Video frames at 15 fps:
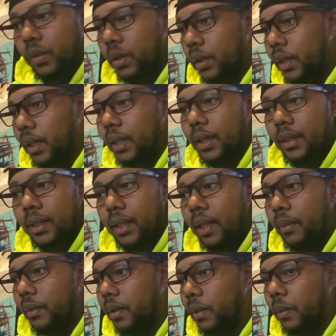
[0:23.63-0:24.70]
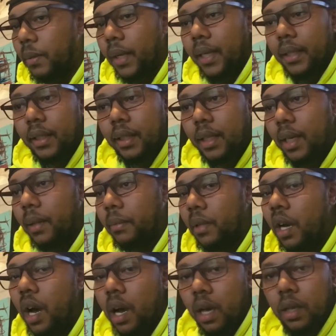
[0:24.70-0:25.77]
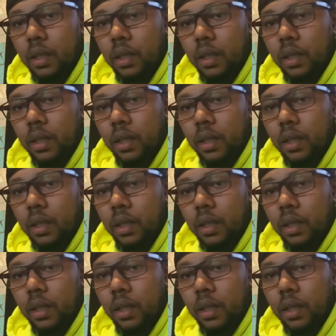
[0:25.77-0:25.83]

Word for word: Think it's time to wake up. Uh.